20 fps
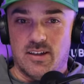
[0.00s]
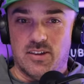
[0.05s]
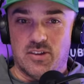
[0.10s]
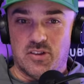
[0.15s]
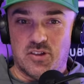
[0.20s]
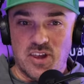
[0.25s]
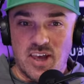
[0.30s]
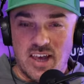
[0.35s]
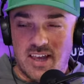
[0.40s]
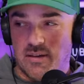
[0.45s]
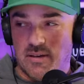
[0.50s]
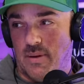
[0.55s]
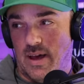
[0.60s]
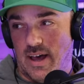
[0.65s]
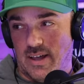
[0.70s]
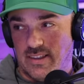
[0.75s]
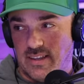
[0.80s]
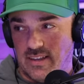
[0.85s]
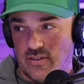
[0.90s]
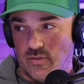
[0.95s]
think
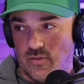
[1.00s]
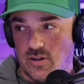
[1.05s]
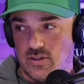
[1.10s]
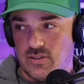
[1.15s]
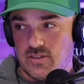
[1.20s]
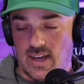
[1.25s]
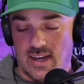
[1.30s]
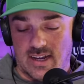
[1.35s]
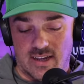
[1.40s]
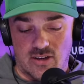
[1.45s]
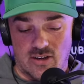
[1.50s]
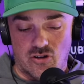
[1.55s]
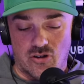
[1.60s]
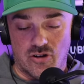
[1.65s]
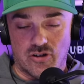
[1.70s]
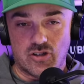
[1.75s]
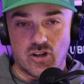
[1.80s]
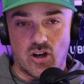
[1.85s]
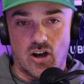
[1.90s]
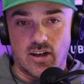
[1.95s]
about this for a second. You're
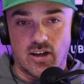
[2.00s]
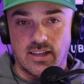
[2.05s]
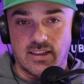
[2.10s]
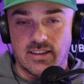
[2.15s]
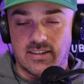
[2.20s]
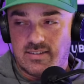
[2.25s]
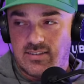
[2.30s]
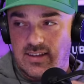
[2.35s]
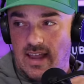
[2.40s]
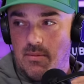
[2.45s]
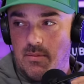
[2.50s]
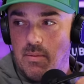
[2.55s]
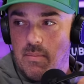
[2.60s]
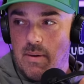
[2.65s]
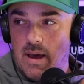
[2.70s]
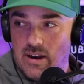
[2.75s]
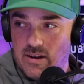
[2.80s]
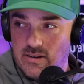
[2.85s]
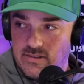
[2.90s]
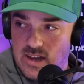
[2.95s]
talking the same
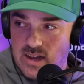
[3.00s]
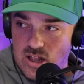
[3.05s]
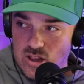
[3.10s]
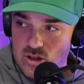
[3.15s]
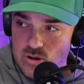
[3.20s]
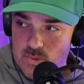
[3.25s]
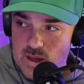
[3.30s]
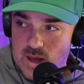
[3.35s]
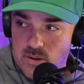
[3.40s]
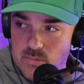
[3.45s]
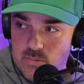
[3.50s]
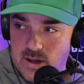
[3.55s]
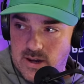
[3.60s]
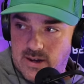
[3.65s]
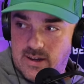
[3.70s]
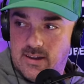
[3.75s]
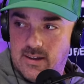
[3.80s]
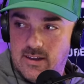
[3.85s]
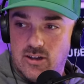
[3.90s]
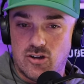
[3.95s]
amount dollar amount of
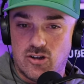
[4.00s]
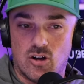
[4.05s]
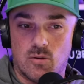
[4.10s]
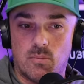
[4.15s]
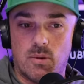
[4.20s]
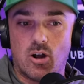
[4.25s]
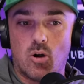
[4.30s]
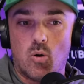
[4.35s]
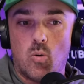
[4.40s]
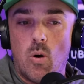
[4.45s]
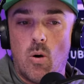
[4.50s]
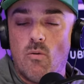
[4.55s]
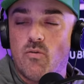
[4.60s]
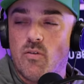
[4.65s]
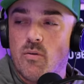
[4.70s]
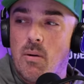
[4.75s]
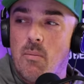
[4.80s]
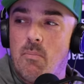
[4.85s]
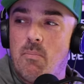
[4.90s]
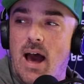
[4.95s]
money. You're talking about a quote
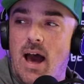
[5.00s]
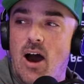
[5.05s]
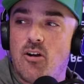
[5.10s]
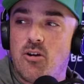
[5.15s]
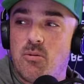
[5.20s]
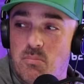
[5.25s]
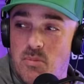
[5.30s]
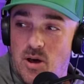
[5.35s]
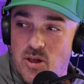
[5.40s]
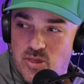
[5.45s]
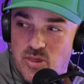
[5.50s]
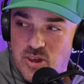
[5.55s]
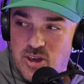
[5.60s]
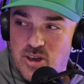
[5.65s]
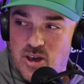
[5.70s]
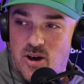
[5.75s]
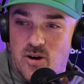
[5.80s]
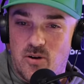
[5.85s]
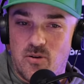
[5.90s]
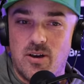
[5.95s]
from about a month
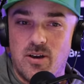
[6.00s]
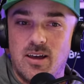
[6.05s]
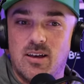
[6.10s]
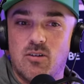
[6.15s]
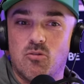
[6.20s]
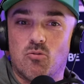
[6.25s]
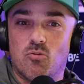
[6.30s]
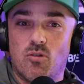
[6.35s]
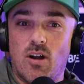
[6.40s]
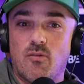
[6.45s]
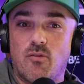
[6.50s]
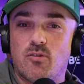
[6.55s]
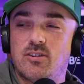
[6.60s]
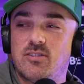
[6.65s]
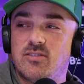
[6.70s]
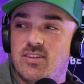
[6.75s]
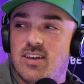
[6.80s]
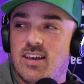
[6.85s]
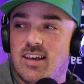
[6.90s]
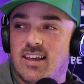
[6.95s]
ago
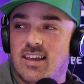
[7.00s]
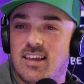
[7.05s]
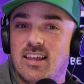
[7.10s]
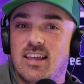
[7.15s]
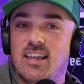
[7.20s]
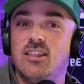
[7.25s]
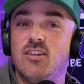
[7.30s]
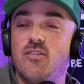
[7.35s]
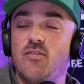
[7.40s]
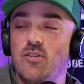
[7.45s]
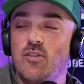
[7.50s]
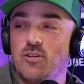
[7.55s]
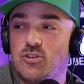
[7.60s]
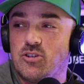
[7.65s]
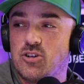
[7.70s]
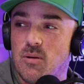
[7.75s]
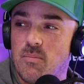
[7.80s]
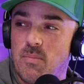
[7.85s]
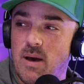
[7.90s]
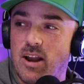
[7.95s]
referencing in the
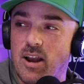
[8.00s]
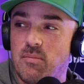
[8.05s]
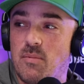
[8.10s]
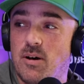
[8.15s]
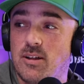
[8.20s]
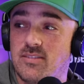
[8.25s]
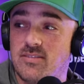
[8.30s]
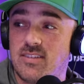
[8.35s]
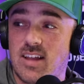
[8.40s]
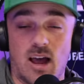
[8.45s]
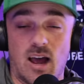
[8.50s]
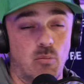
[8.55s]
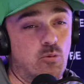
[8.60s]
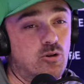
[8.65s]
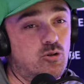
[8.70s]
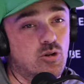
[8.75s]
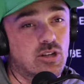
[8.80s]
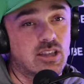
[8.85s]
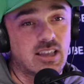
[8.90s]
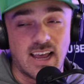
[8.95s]
future about a month's time,
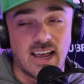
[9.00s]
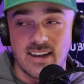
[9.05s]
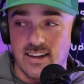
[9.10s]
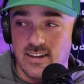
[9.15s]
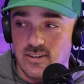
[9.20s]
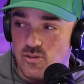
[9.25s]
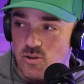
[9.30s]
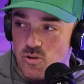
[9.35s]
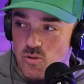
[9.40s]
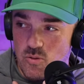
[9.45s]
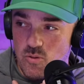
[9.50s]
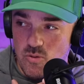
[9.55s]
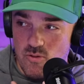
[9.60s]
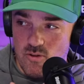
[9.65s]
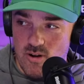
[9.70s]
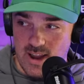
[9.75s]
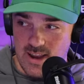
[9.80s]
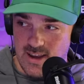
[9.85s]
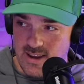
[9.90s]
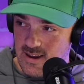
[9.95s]
which would land us
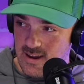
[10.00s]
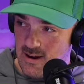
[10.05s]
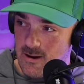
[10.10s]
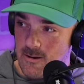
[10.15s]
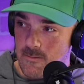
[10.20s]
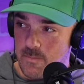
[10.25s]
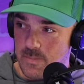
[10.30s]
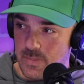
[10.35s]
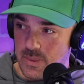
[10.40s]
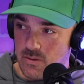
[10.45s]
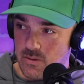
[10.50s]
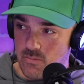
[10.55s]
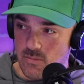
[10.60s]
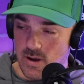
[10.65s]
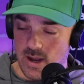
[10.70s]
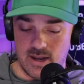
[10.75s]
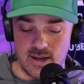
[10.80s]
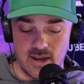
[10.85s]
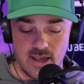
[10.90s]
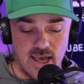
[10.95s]
right, right now. Here, yeah.
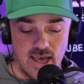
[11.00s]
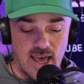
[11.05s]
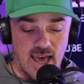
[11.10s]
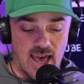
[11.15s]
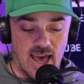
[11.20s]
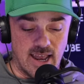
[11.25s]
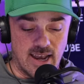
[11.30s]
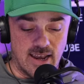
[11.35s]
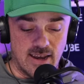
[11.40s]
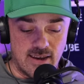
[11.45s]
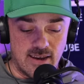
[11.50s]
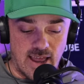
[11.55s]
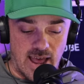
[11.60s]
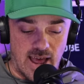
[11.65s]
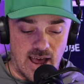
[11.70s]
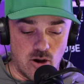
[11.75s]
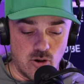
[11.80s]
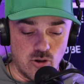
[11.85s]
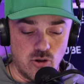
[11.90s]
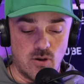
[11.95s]
Right? And
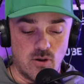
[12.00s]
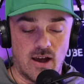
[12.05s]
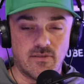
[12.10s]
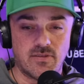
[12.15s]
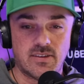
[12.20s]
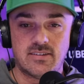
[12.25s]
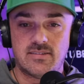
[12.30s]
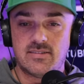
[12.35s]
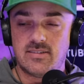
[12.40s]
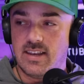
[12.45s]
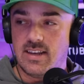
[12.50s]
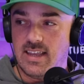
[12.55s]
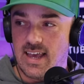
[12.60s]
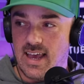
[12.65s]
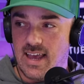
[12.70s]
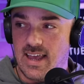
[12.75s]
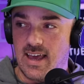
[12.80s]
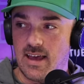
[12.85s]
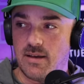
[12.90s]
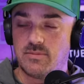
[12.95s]
now you have this City
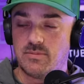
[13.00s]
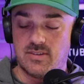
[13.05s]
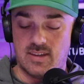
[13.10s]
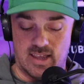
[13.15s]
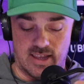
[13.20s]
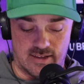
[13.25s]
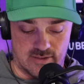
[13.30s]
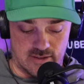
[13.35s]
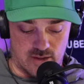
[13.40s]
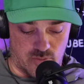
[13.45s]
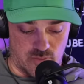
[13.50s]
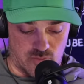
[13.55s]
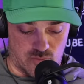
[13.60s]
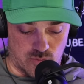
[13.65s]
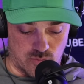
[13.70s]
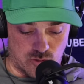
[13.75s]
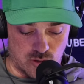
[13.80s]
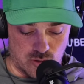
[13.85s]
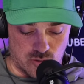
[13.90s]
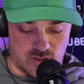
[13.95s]
AM saying it's coming
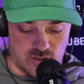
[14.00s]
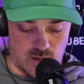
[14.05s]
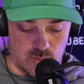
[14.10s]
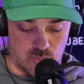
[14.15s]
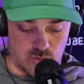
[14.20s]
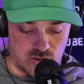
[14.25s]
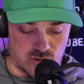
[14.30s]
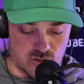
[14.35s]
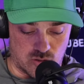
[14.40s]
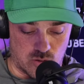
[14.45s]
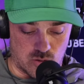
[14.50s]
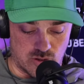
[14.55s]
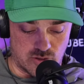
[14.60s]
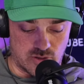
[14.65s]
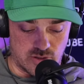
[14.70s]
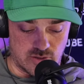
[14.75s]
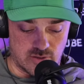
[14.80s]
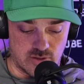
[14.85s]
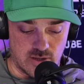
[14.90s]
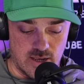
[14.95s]
from two separate
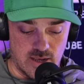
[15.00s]
sources.